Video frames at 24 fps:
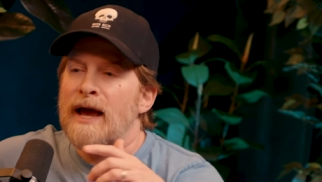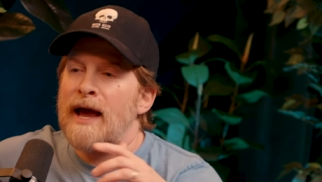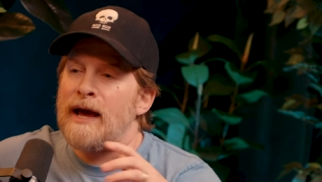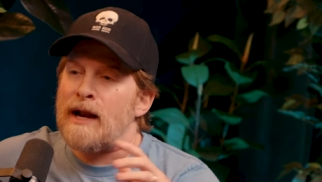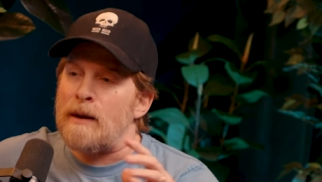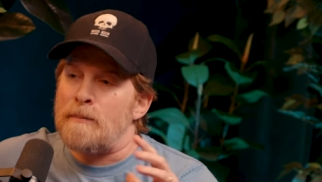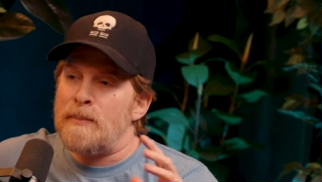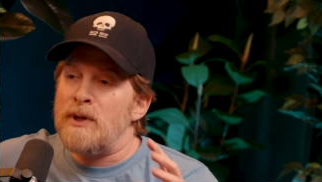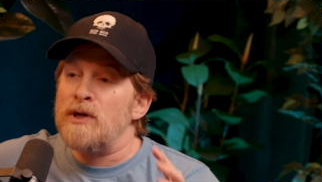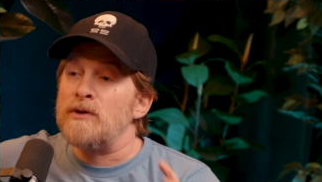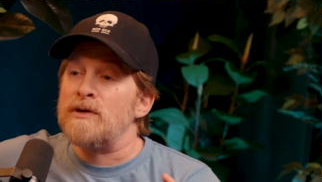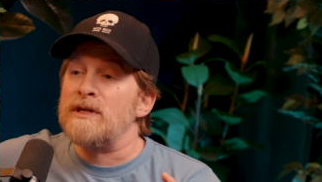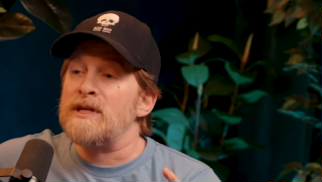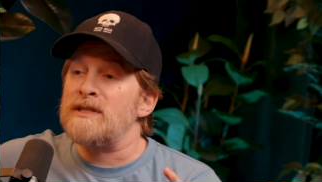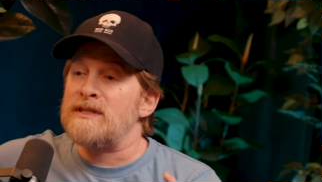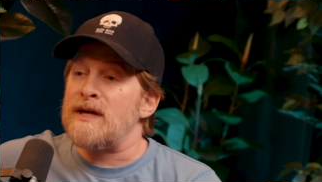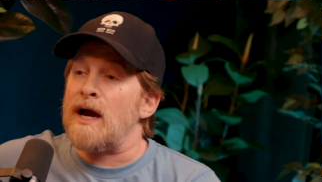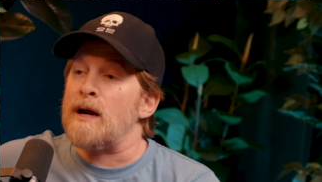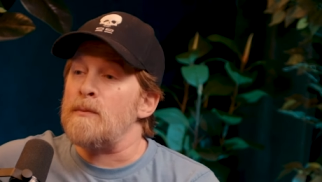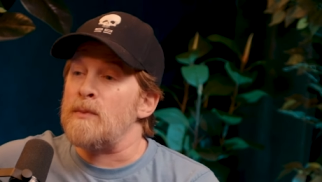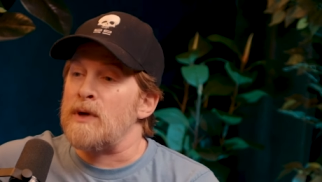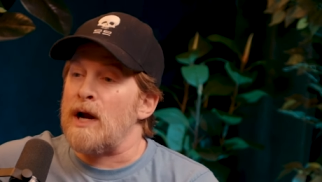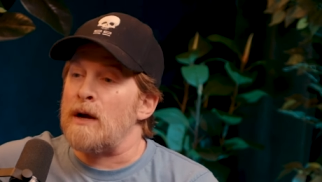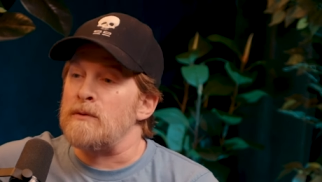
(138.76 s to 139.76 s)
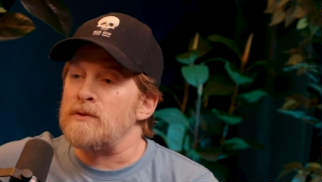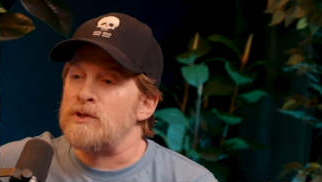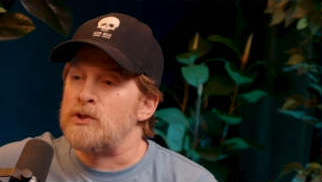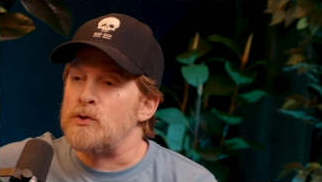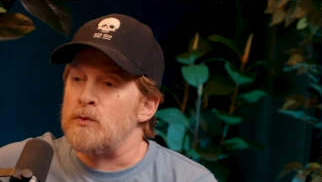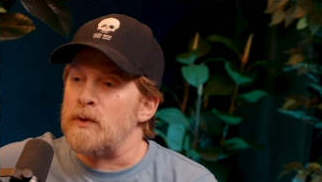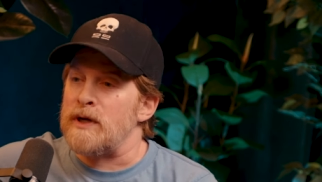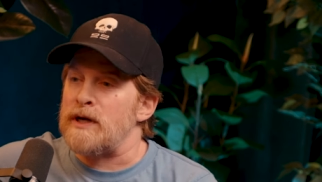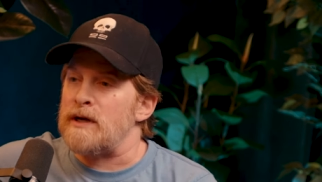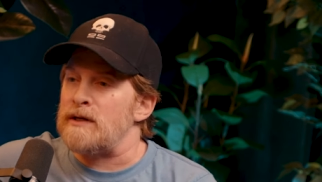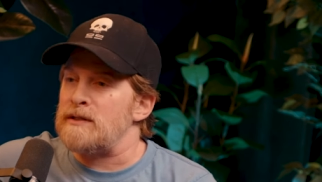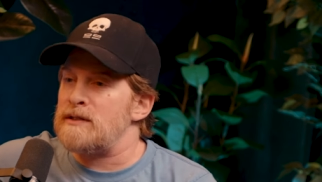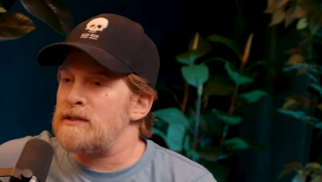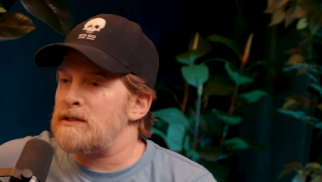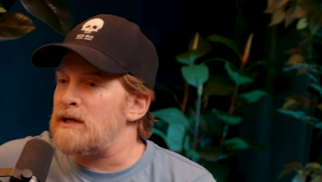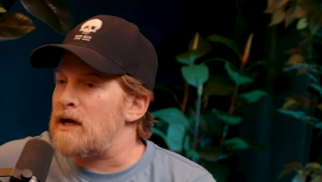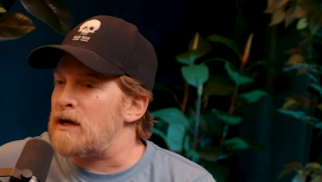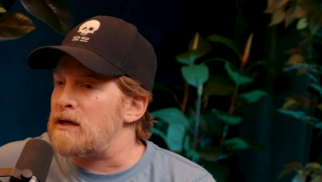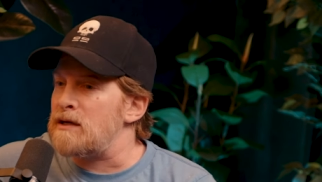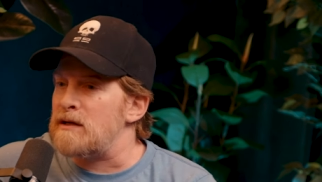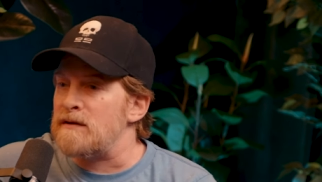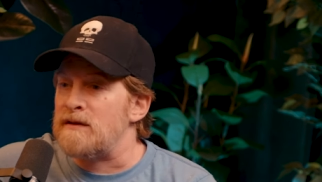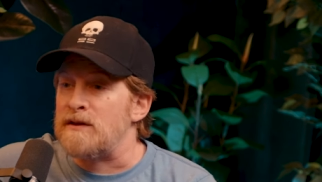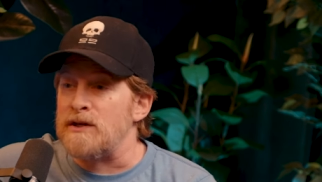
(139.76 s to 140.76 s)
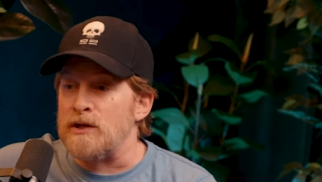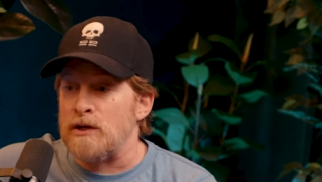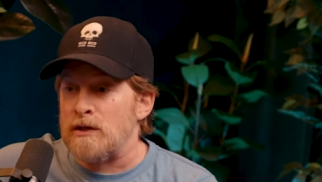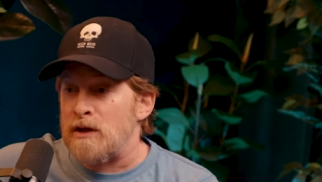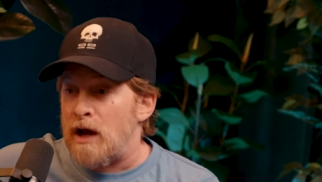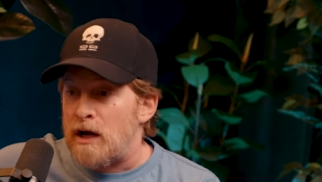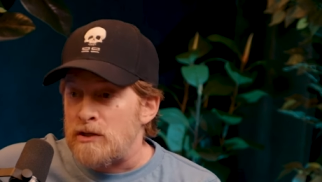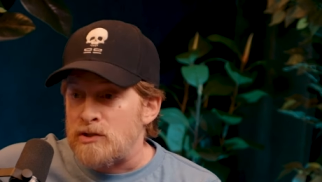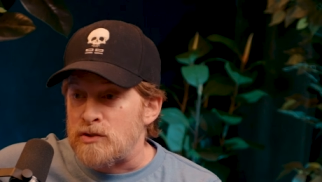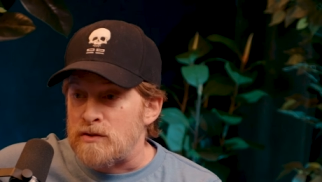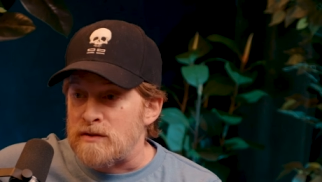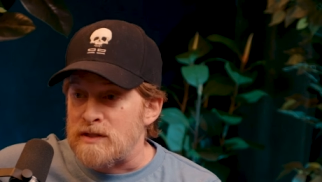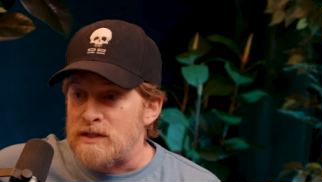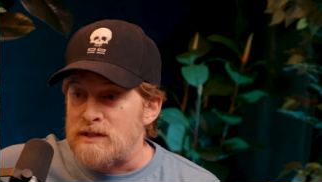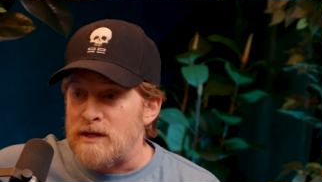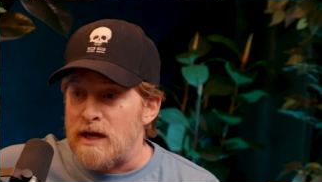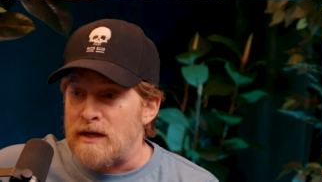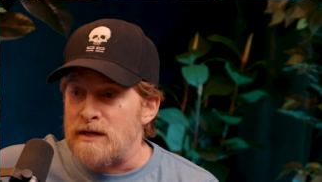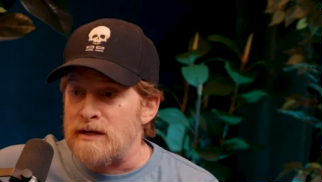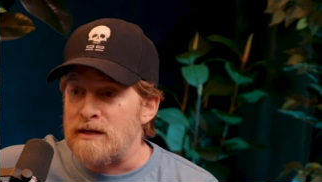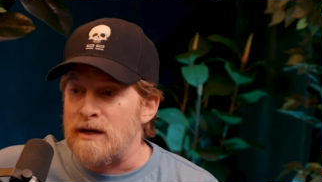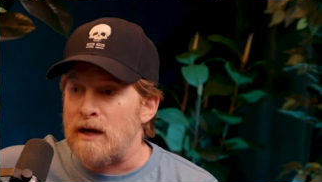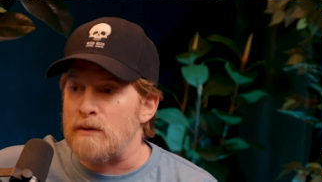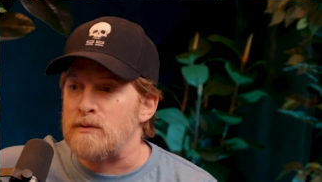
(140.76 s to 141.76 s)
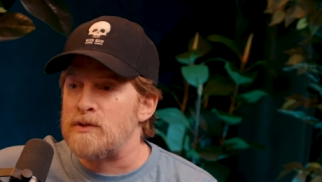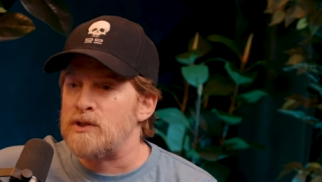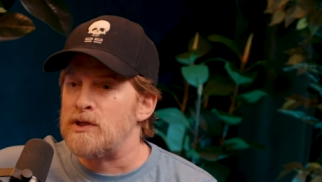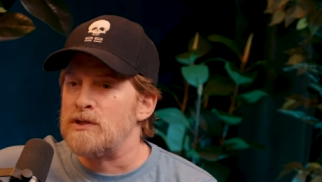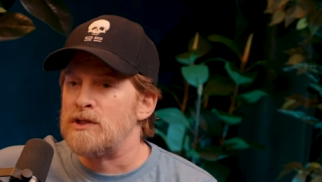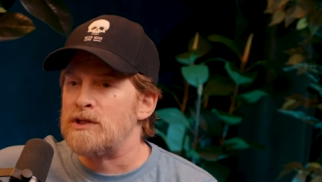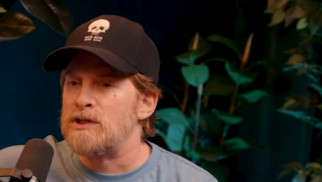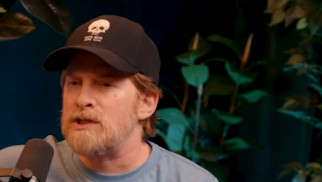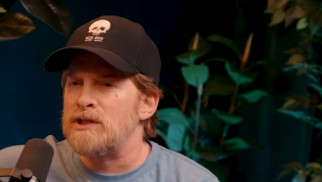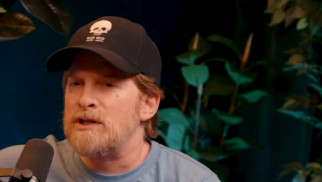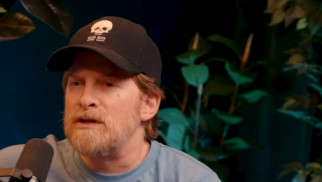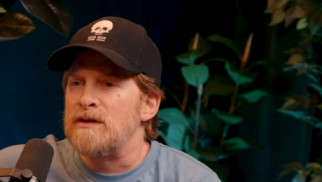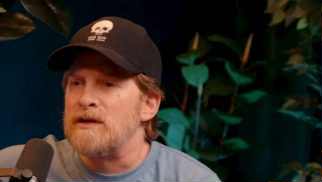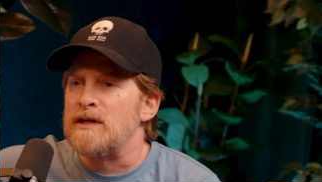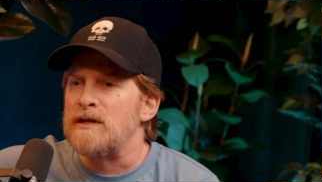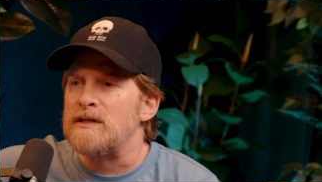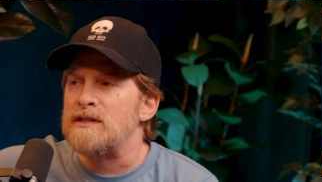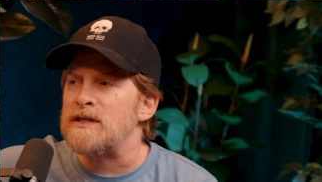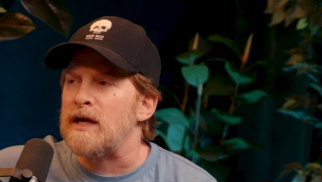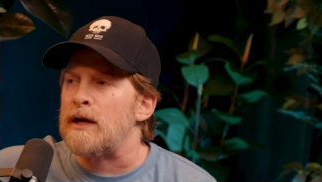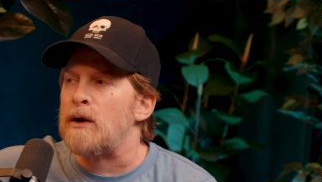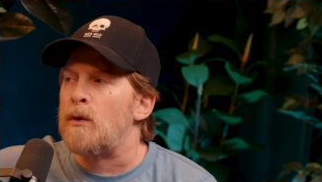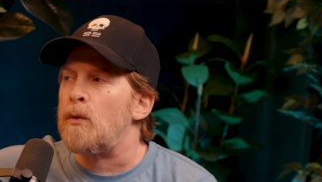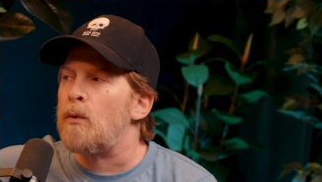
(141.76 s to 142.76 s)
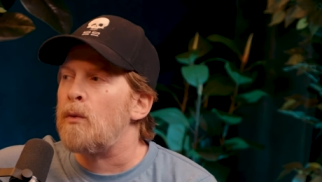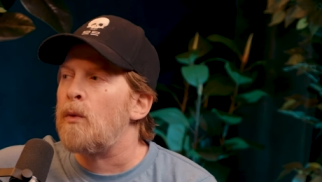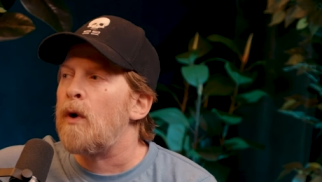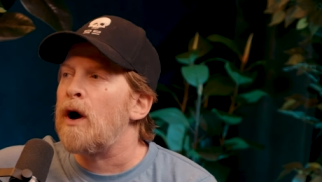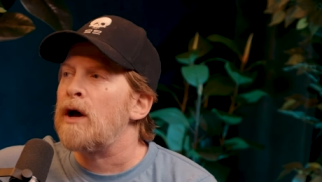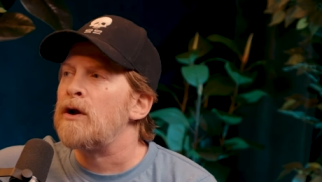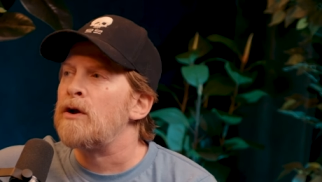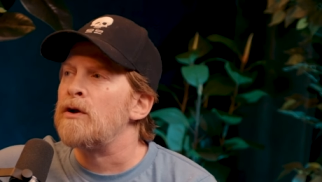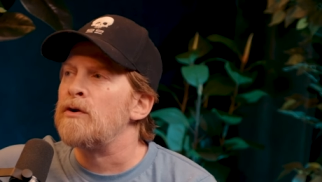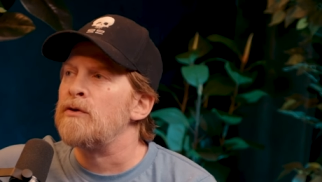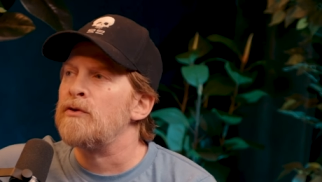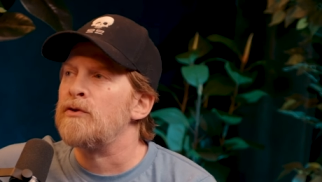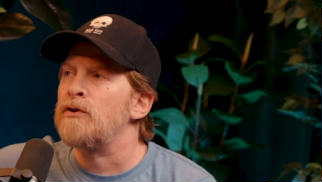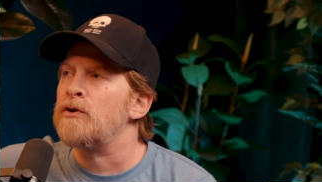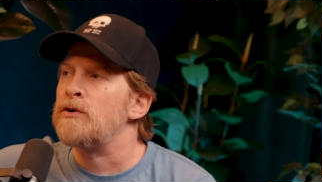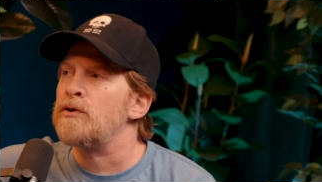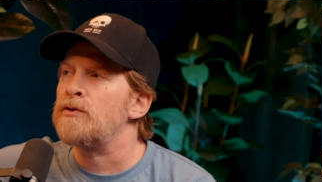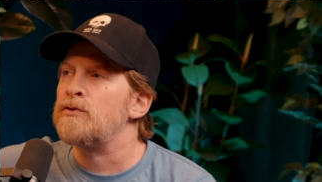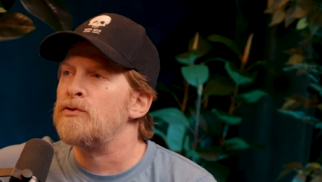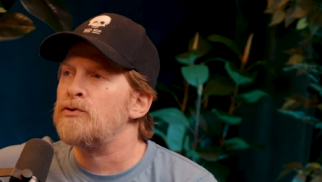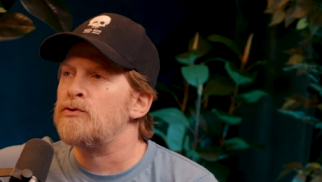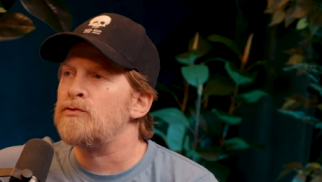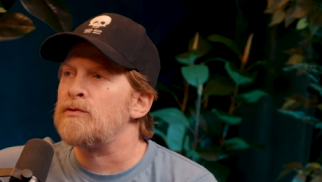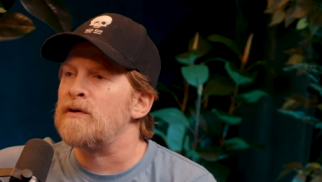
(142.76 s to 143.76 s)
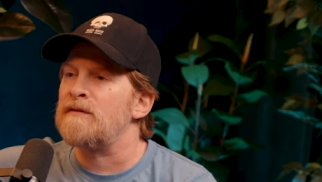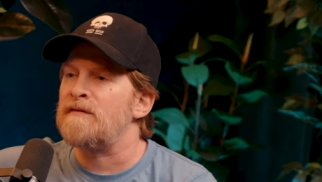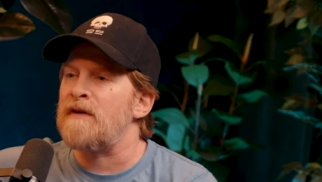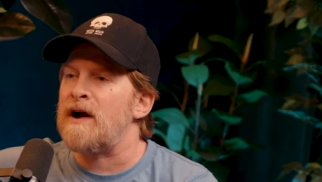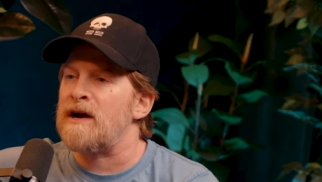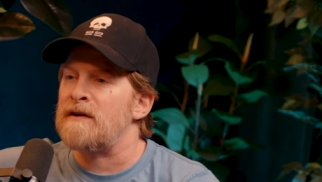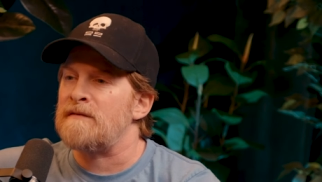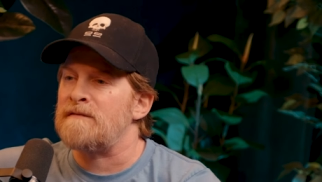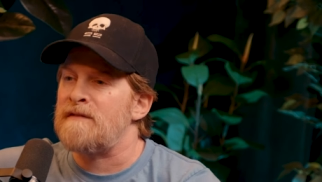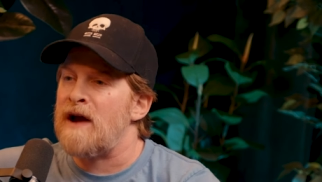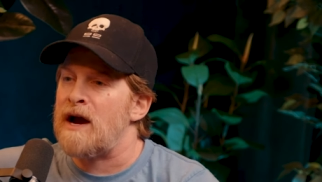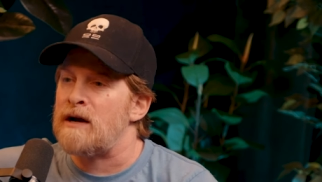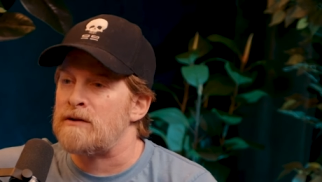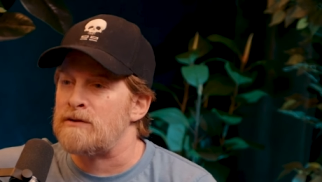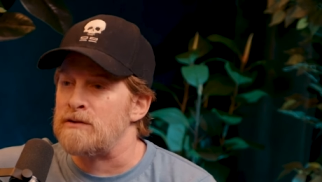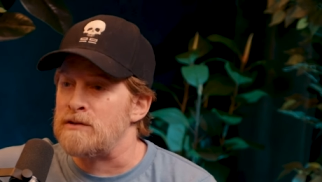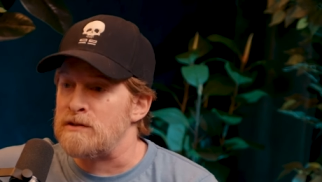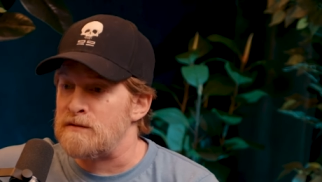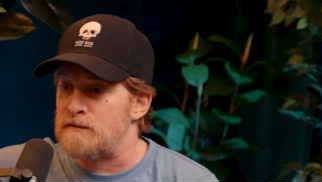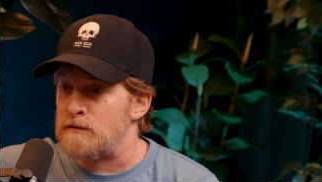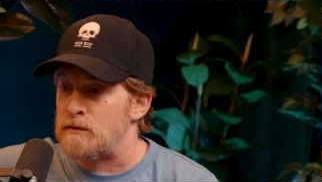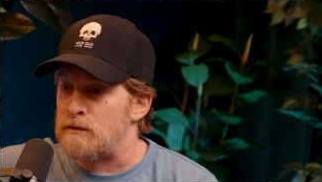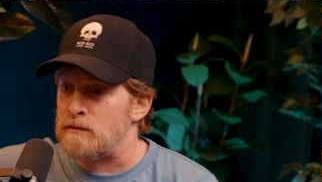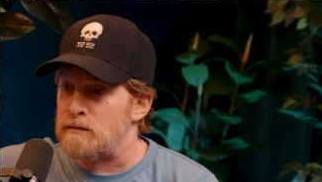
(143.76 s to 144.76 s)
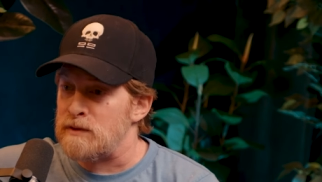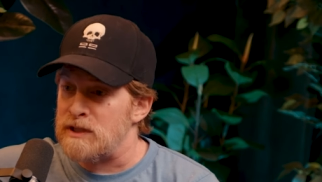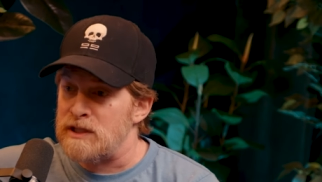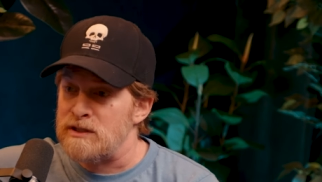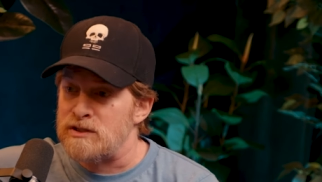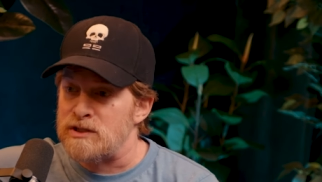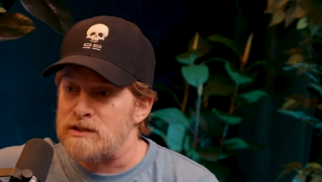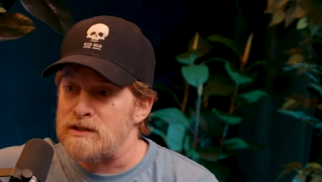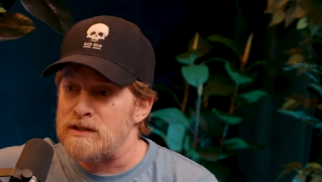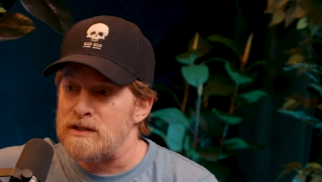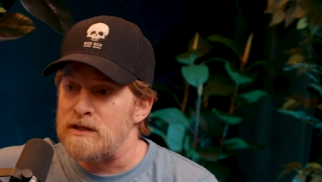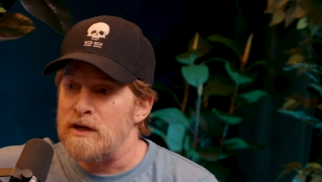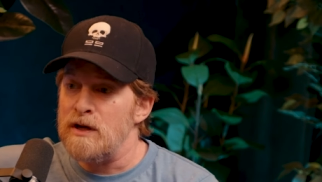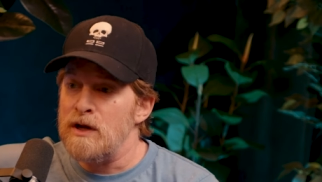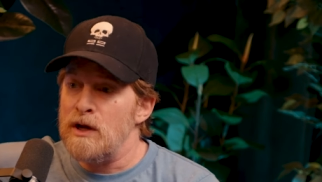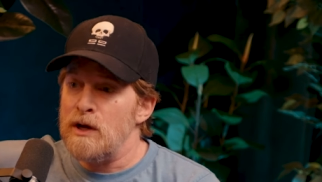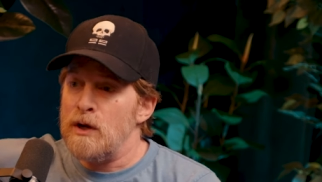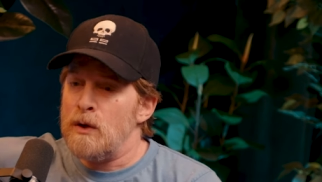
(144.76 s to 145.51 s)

at a period of time when I was doing a ton of theological study, I was just curious like, what are the unifying factors for religions?